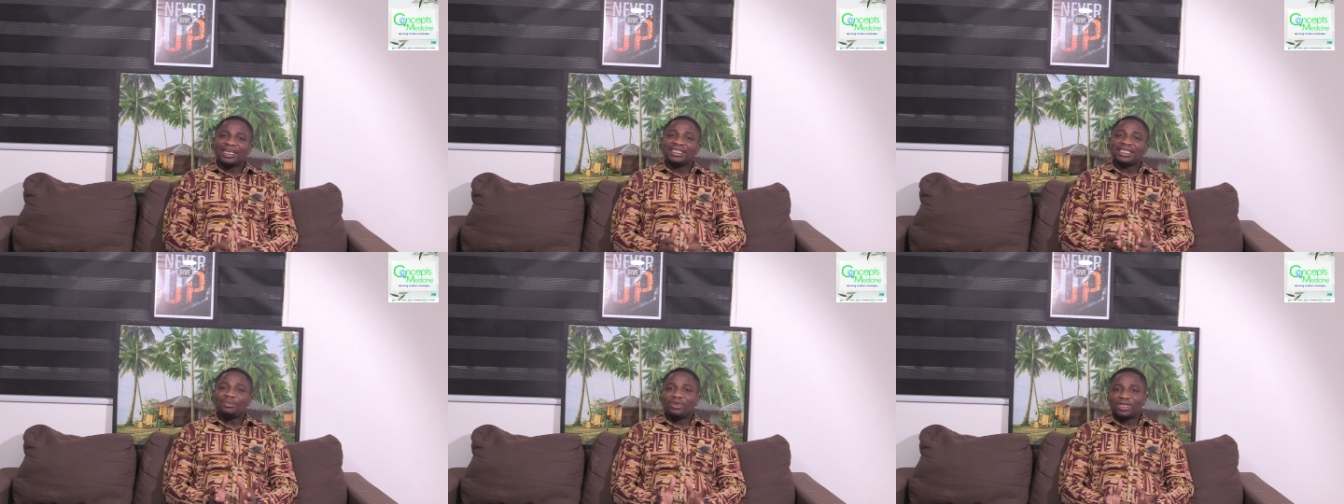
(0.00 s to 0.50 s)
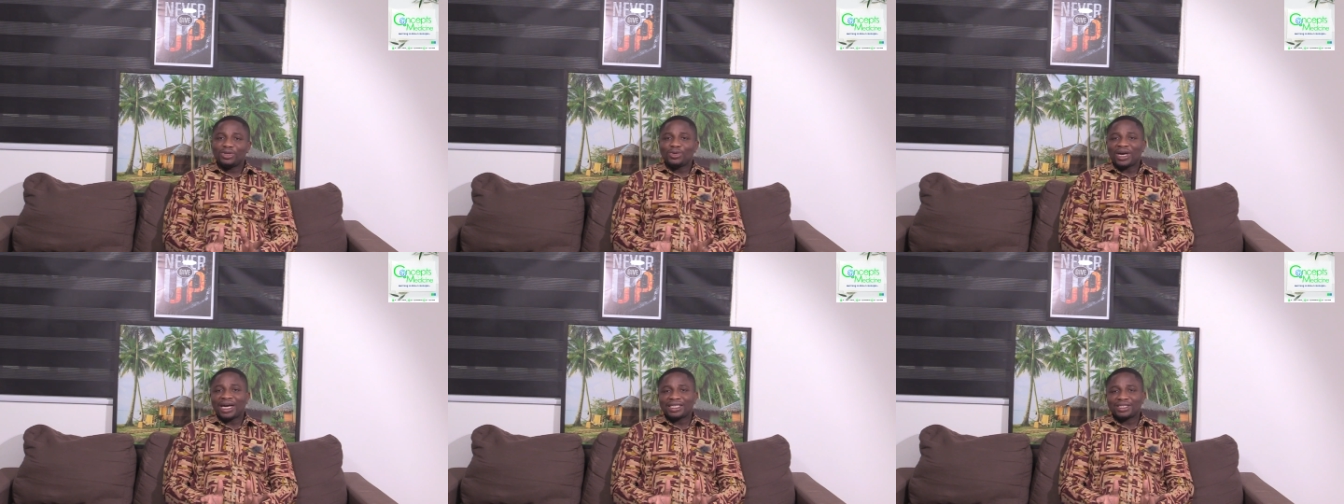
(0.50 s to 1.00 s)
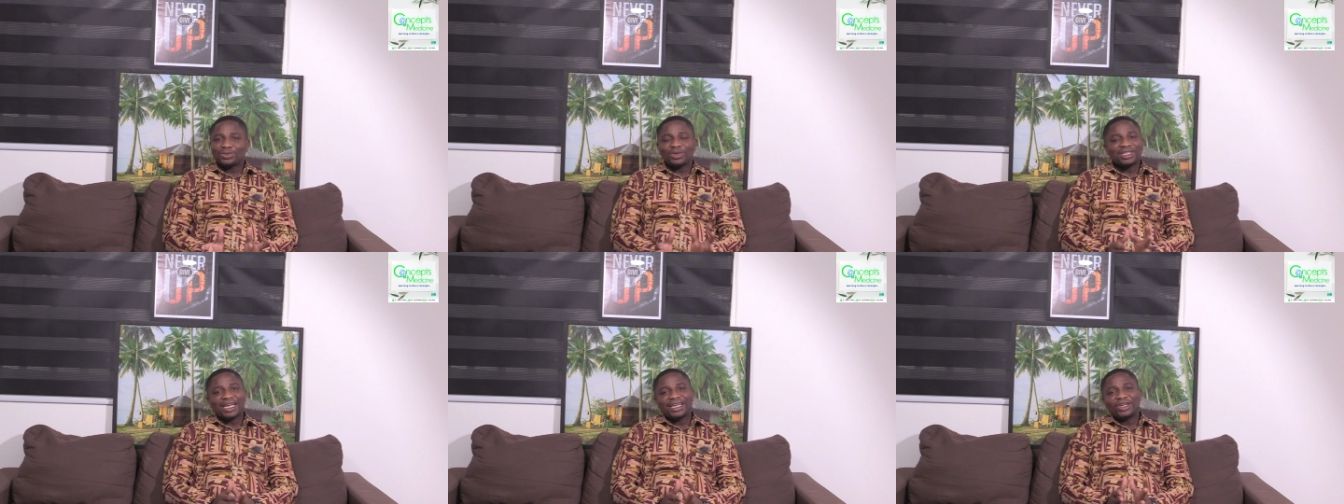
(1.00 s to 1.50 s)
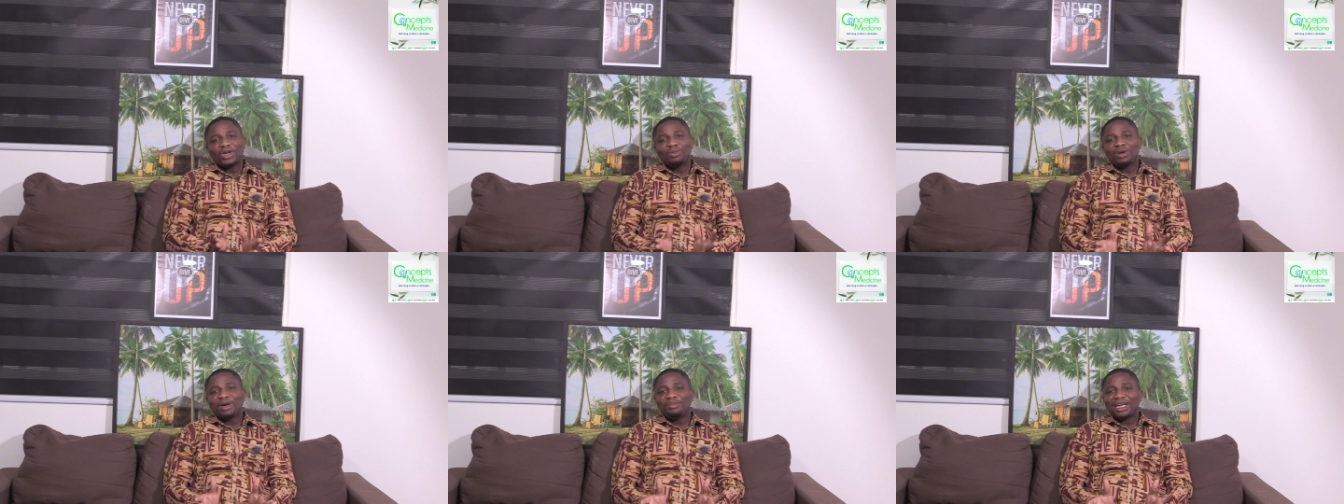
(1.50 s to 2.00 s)
Then somebody will ask, what are the
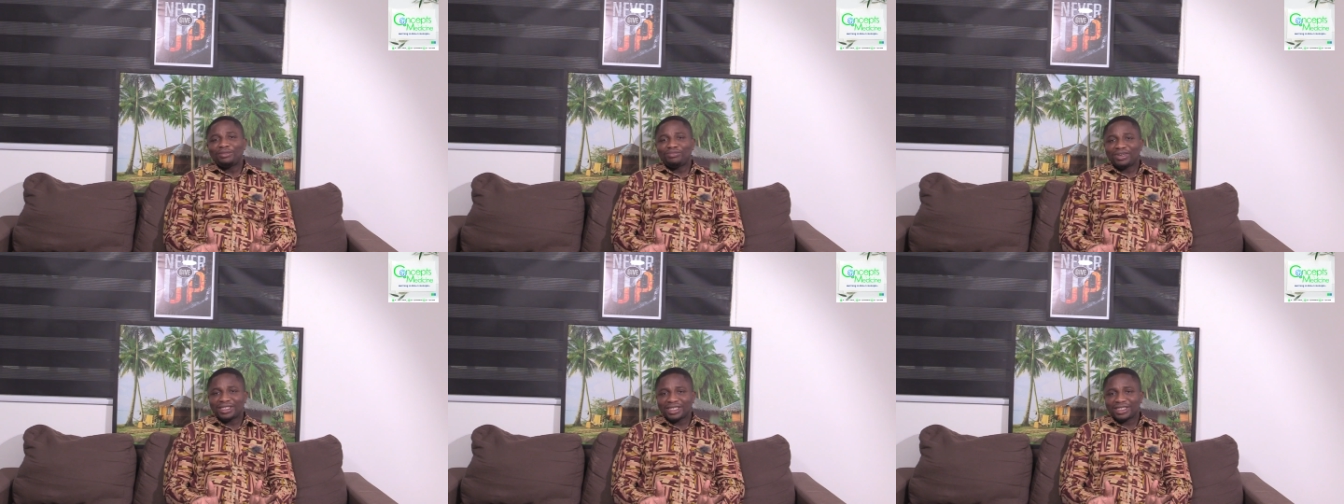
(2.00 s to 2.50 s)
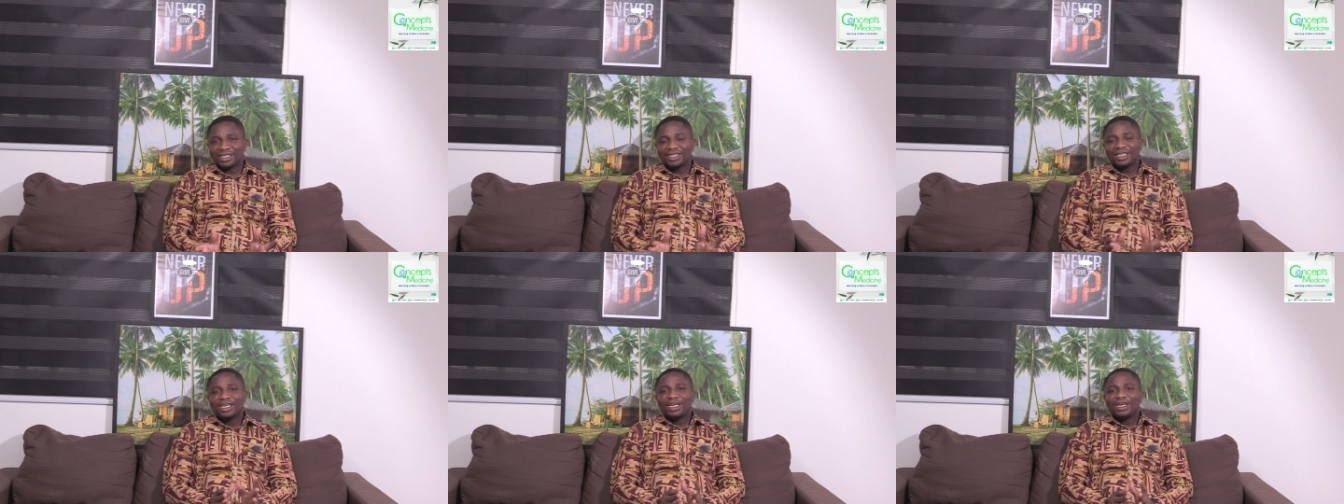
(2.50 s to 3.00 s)
normal blood pressures?